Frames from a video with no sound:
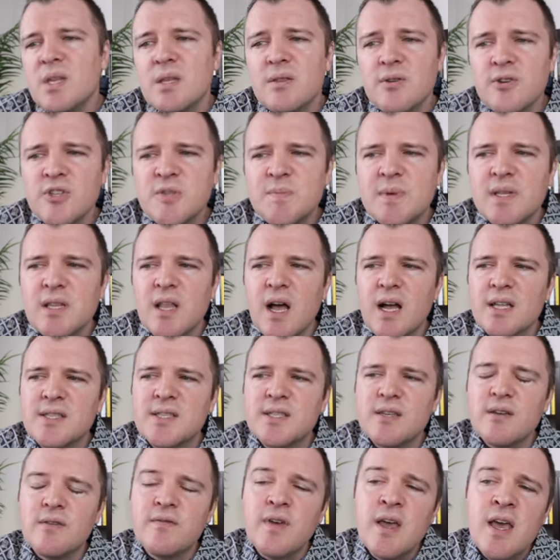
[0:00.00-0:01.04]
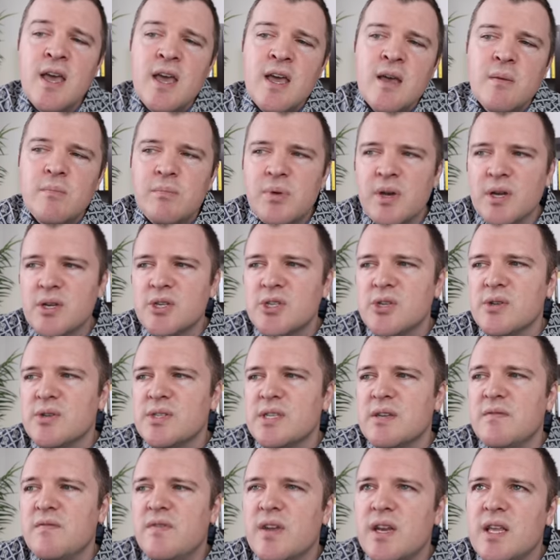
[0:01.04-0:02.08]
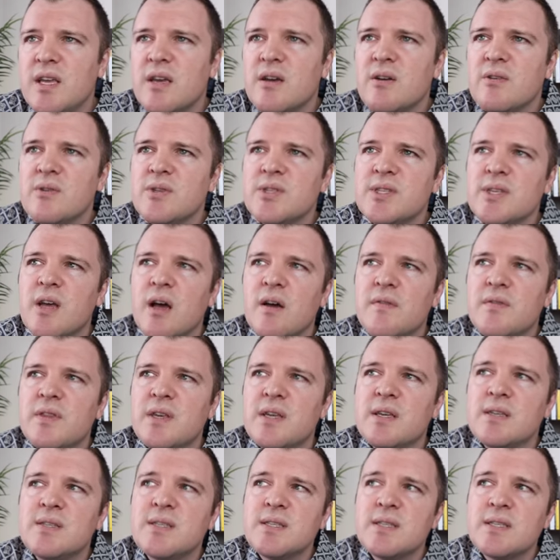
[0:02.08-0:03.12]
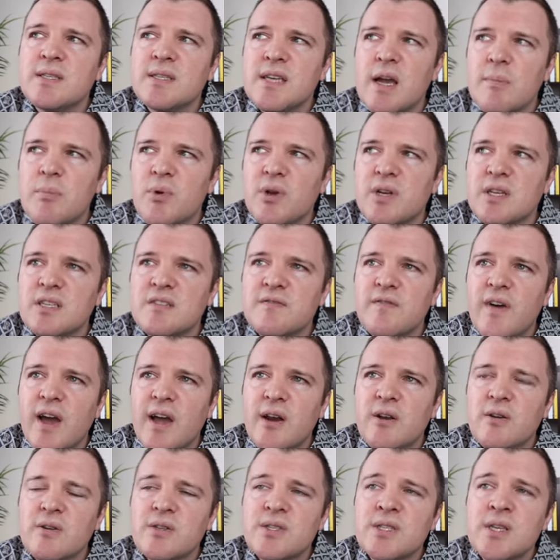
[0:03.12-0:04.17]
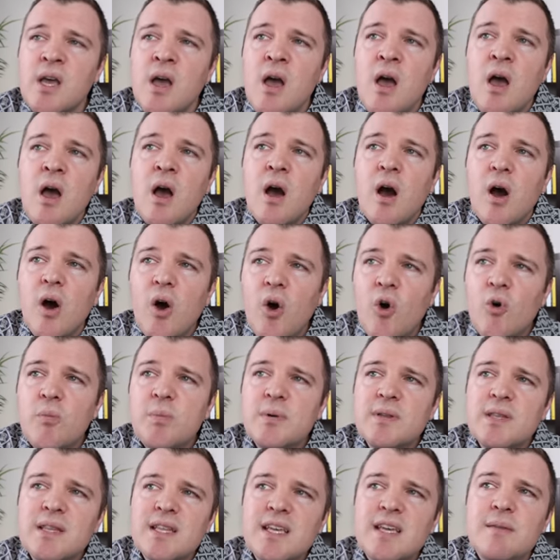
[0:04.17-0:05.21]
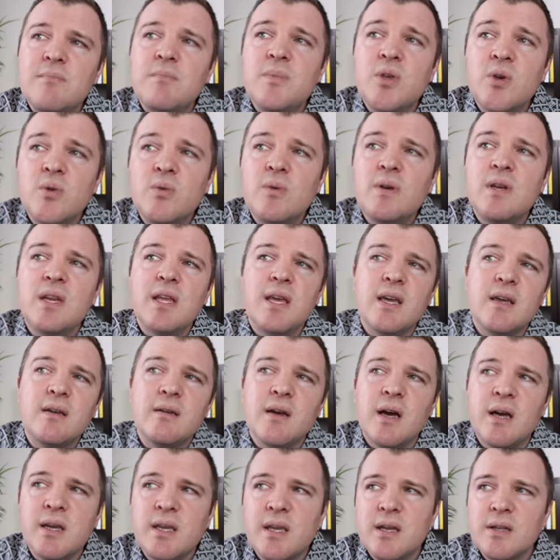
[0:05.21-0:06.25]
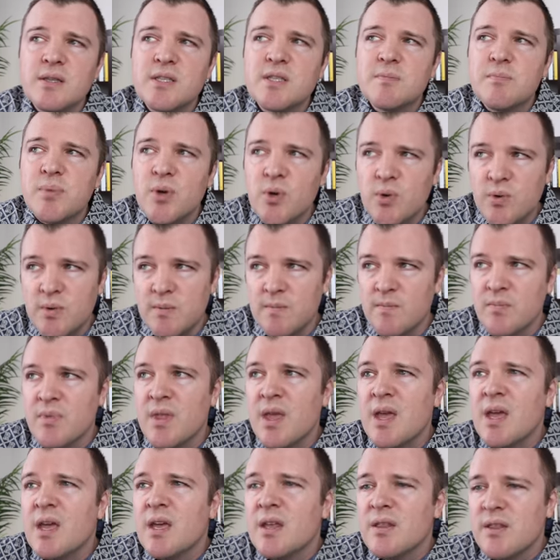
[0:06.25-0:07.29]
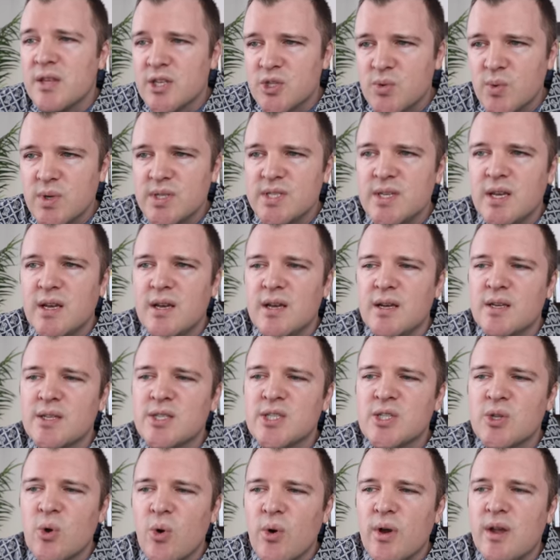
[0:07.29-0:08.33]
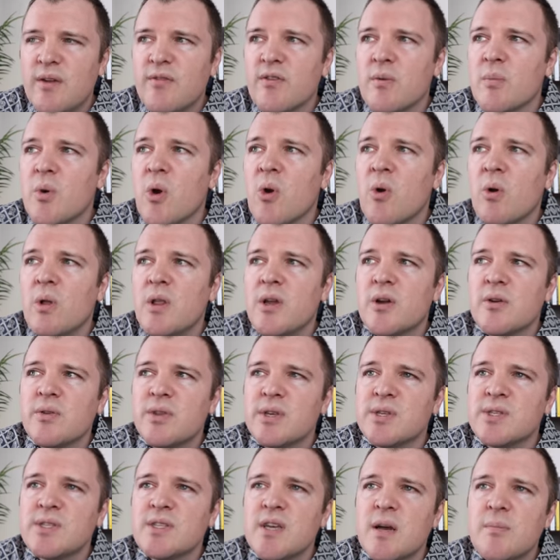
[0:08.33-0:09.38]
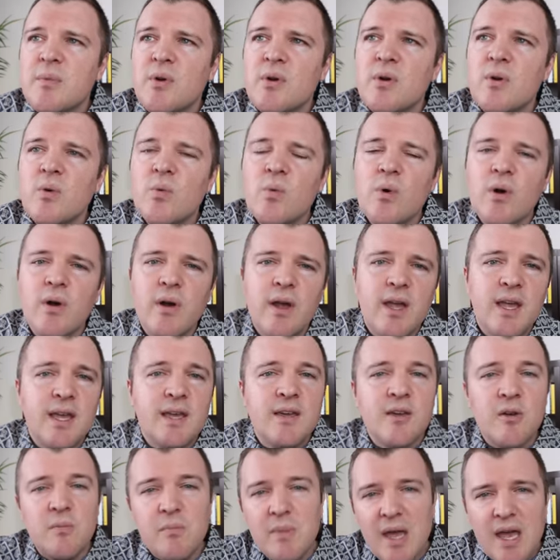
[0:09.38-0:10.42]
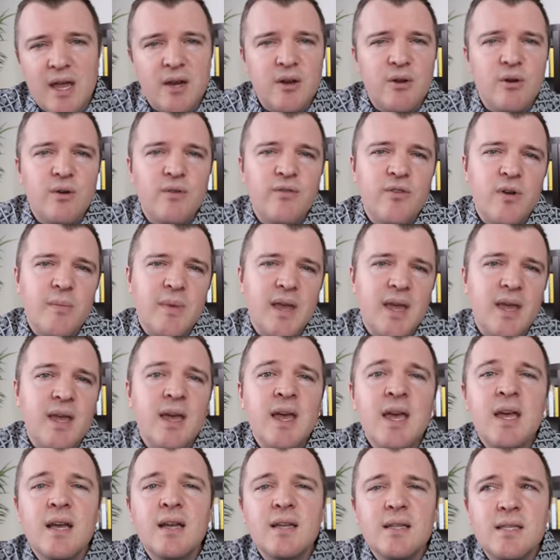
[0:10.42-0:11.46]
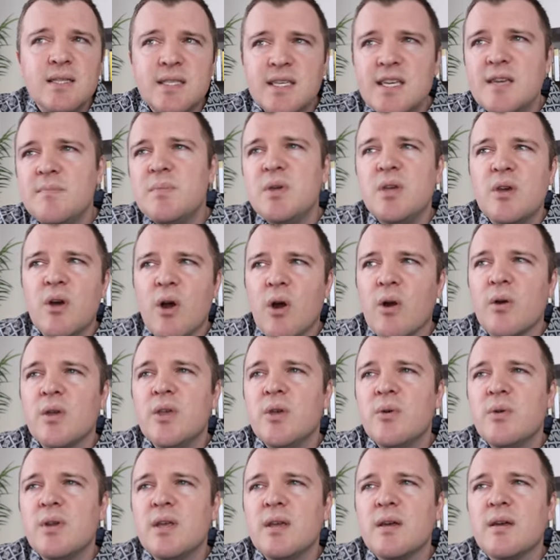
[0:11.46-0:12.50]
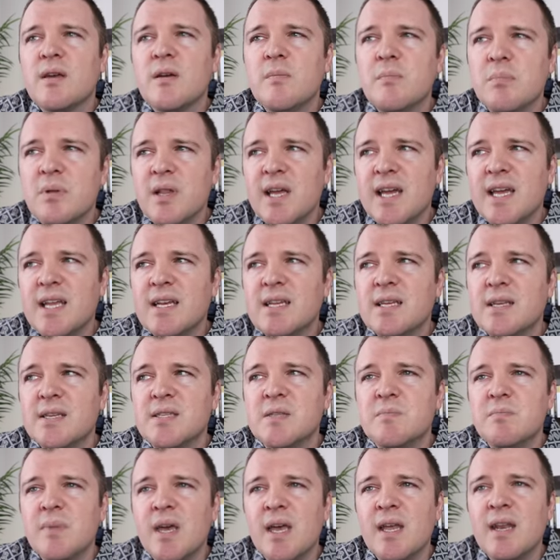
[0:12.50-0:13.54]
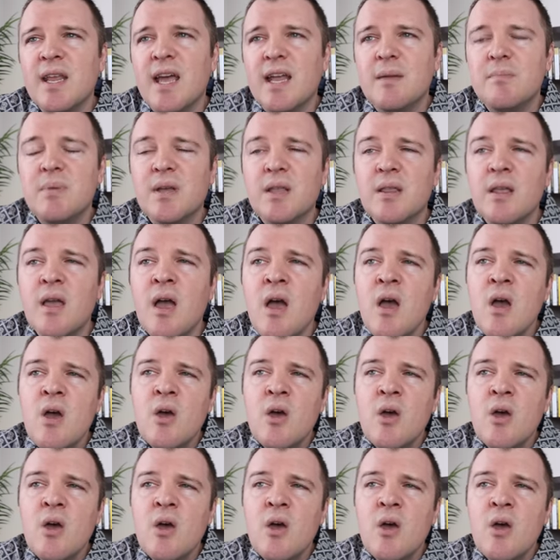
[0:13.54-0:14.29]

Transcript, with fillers: There's been lots of pictures and videos of these separatist fighters openly mutinying against Putin. This was a story from earlier this summer where a commander from a DPR unit complained his men had been